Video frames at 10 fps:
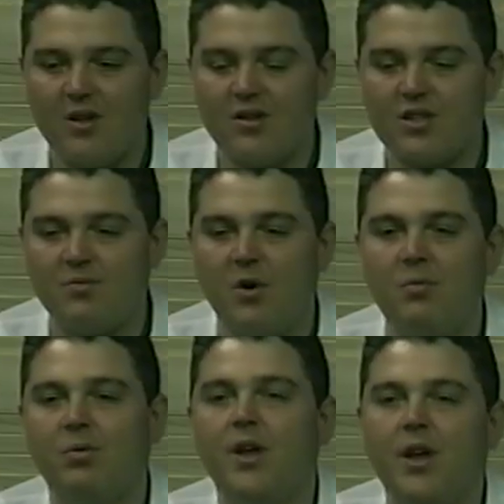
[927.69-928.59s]
The small
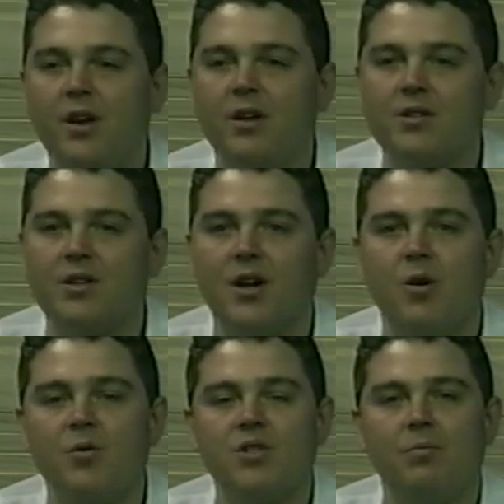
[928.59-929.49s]
plate is
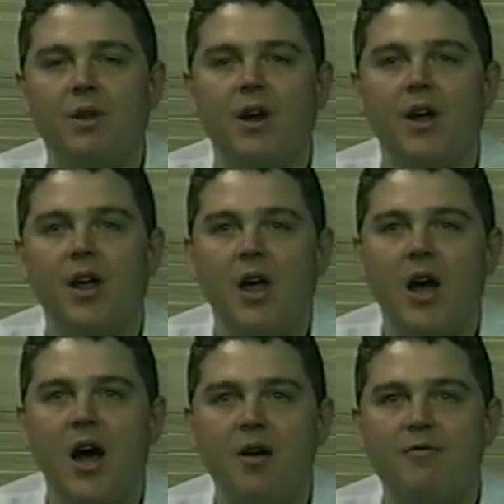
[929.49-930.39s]
something I
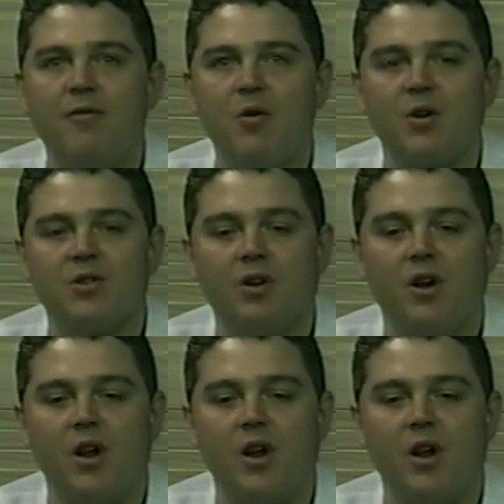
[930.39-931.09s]
focused on.